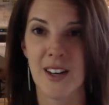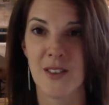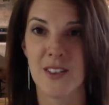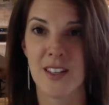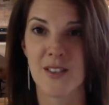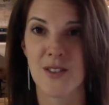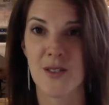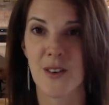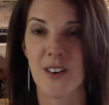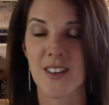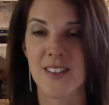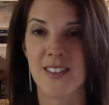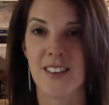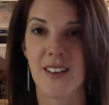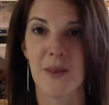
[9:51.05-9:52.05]
desk drawer,
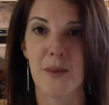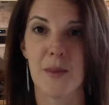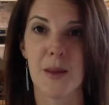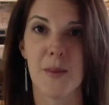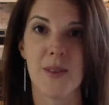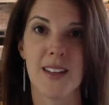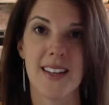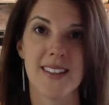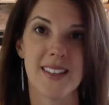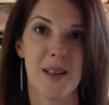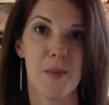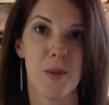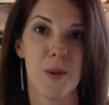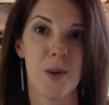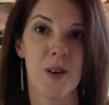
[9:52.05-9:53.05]
so that when people need a
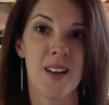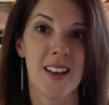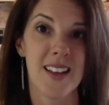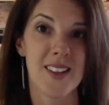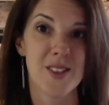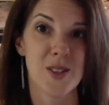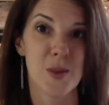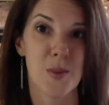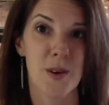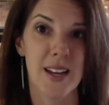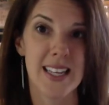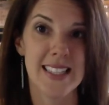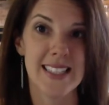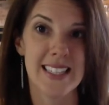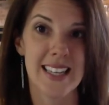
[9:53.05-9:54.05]
sample, it's super
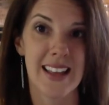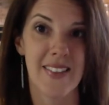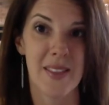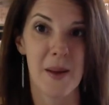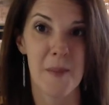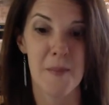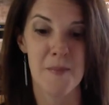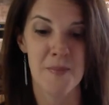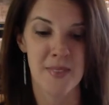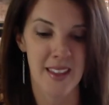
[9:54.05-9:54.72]
easy to get them.